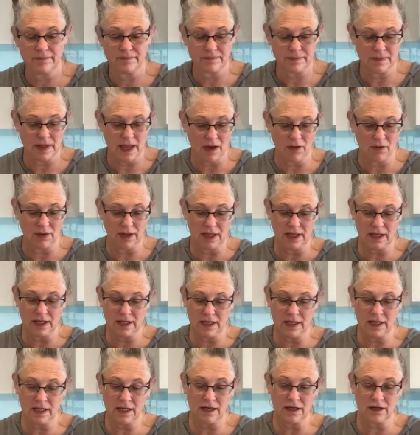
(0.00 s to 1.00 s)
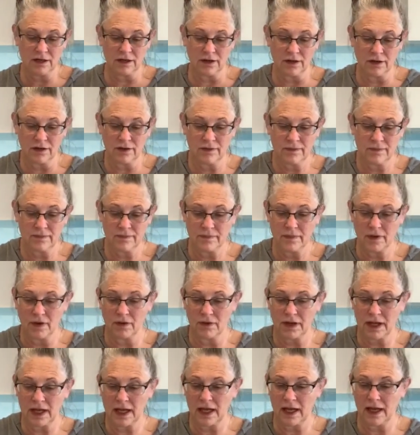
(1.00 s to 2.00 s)
Now in here,
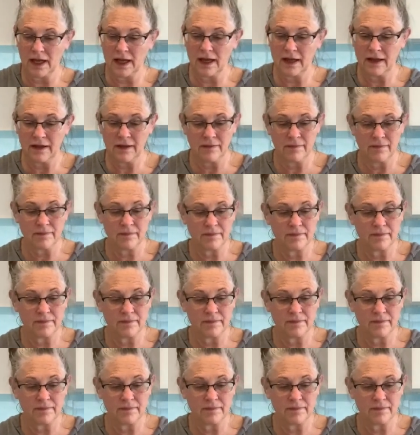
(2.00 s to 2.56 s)
okay,